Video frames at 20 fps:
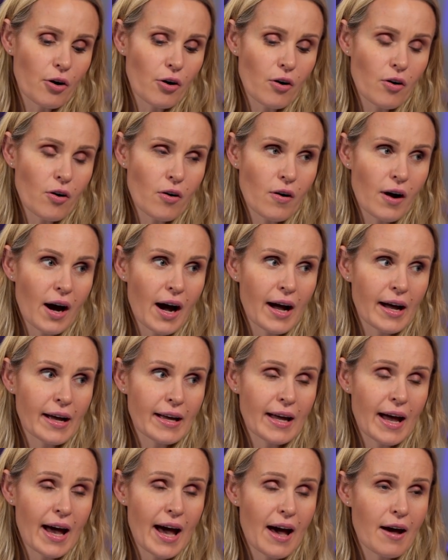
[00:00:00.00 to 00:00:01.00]
or I
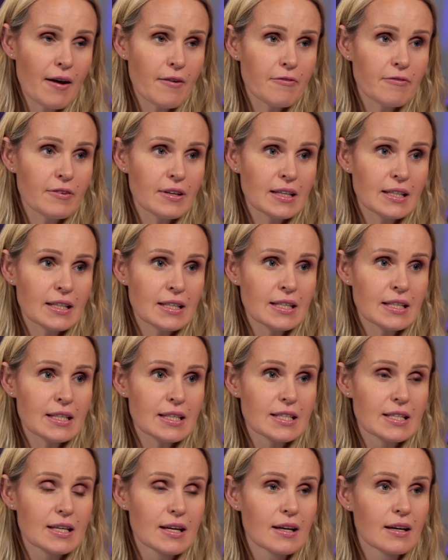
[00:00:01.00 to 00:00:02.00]

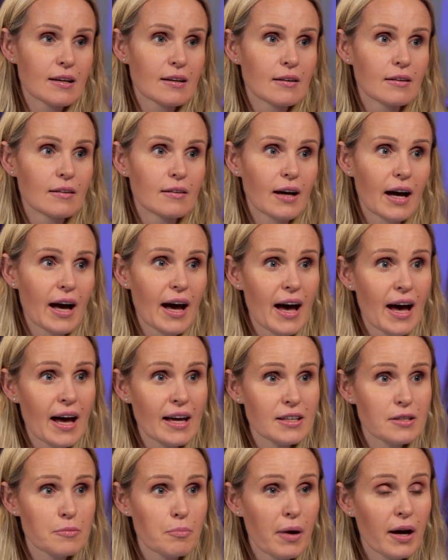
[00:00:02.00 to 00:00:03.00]
haven't
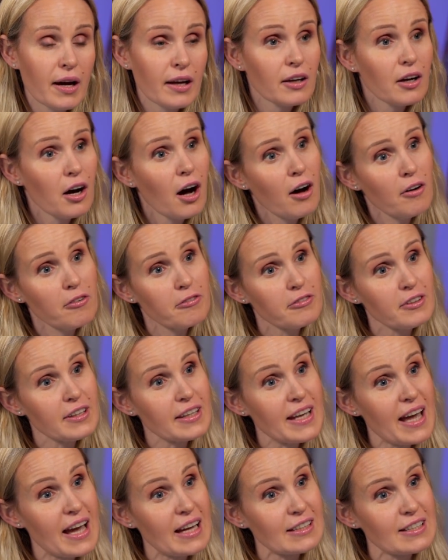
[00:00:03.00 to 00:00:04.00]
had my coffee
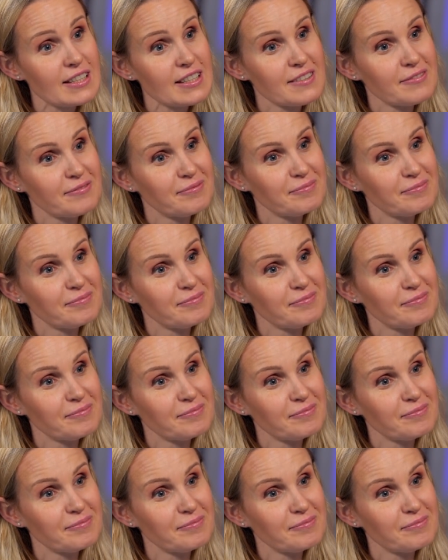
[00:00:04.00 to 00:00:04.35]
yet.